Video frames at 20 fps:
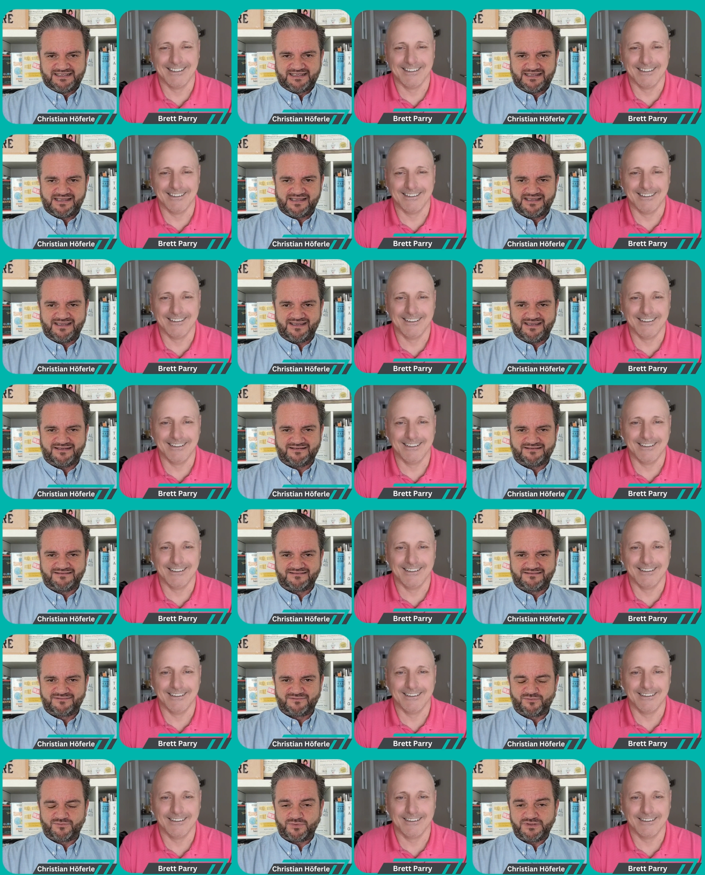
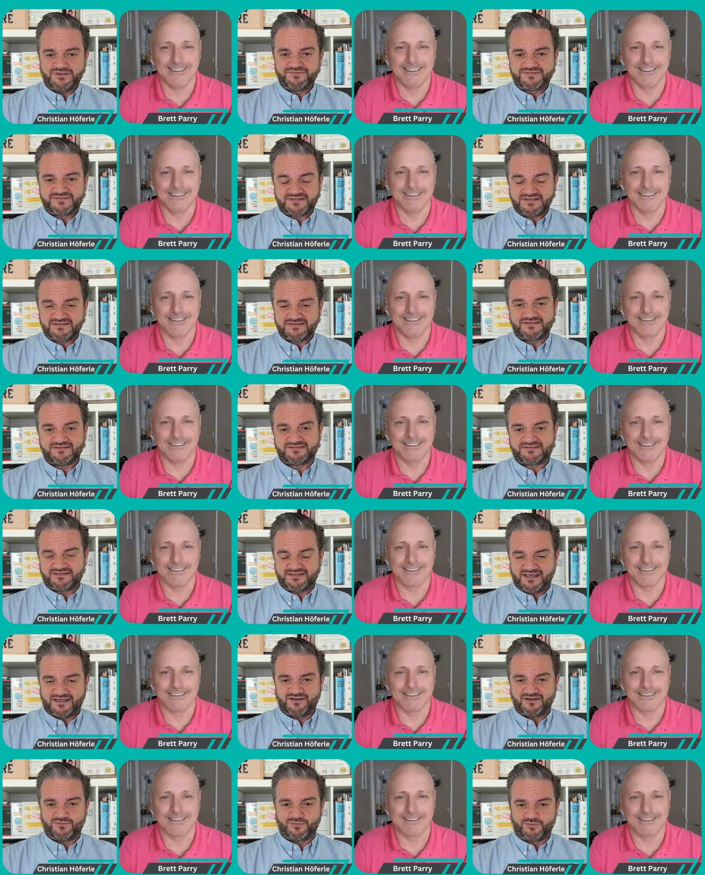Speaker 1: And we've seen this
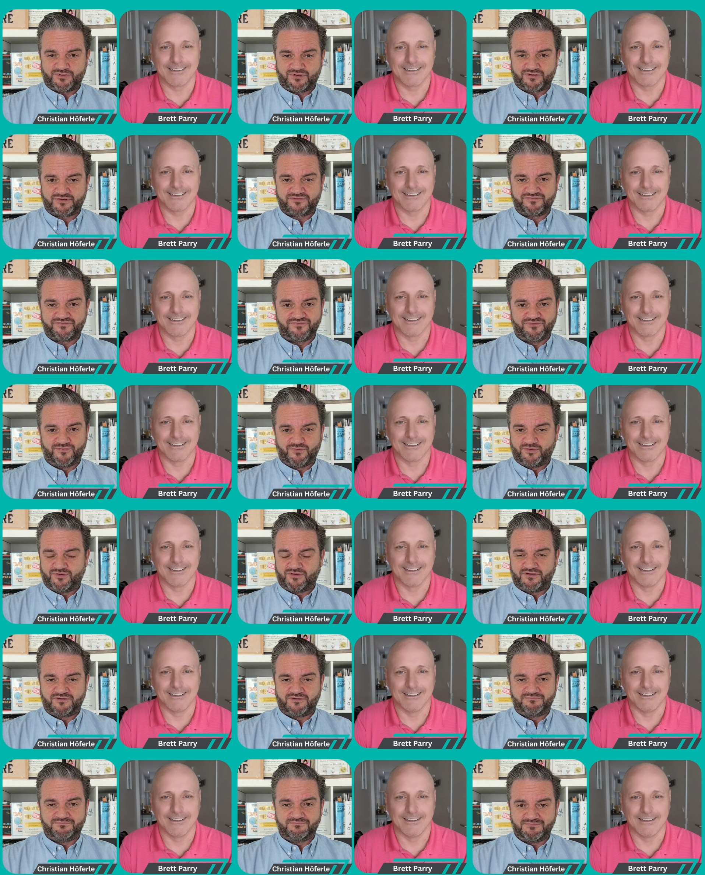in our work
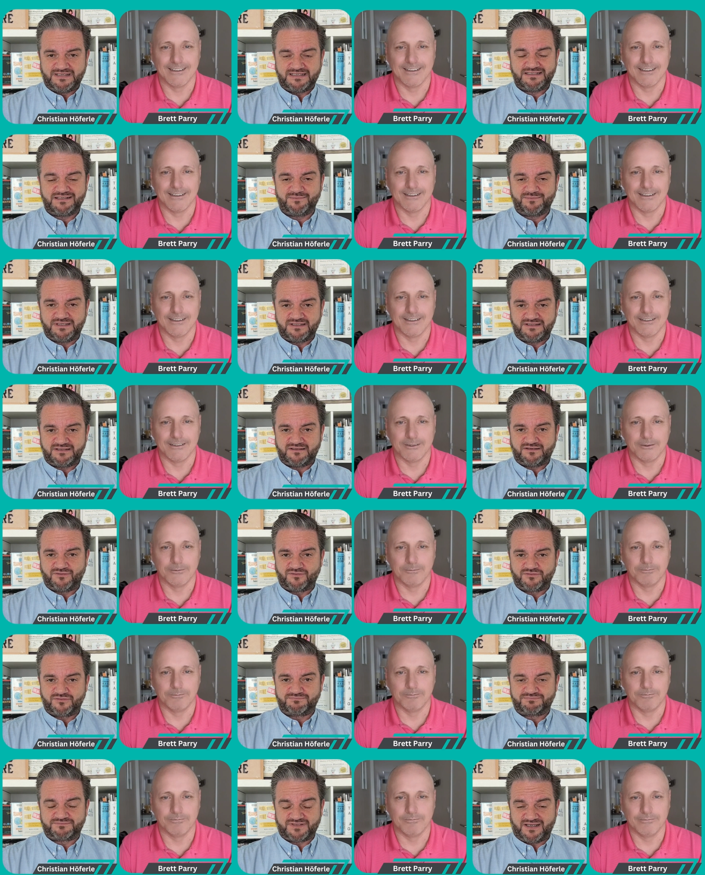for many, many
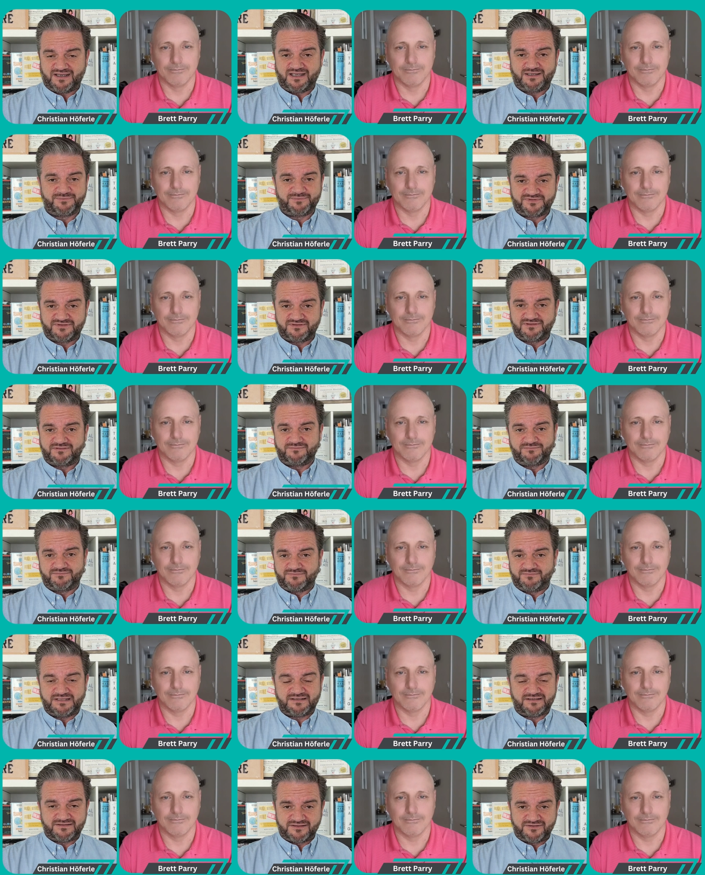times and in
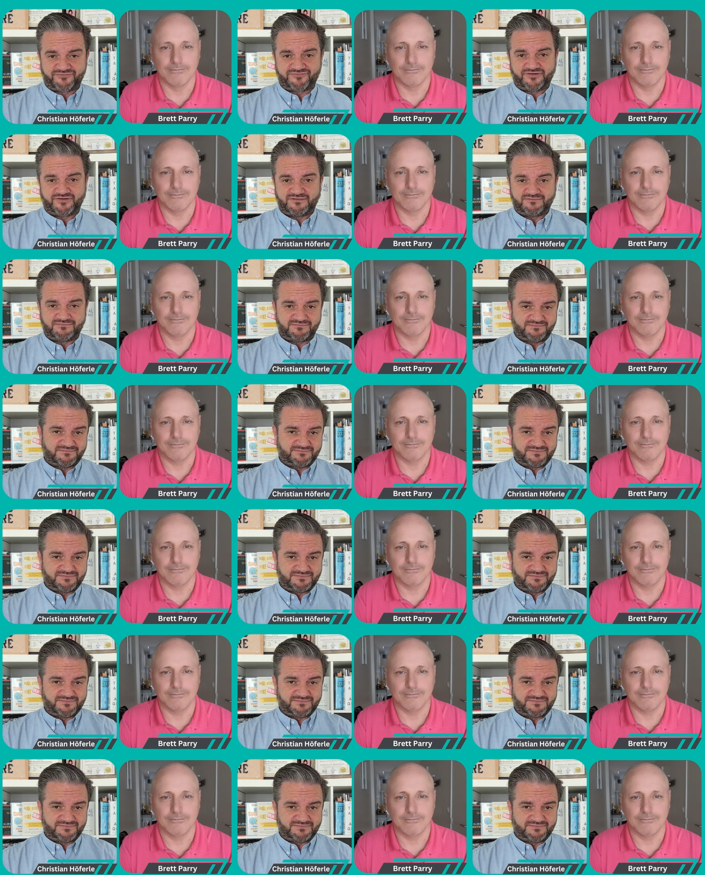many different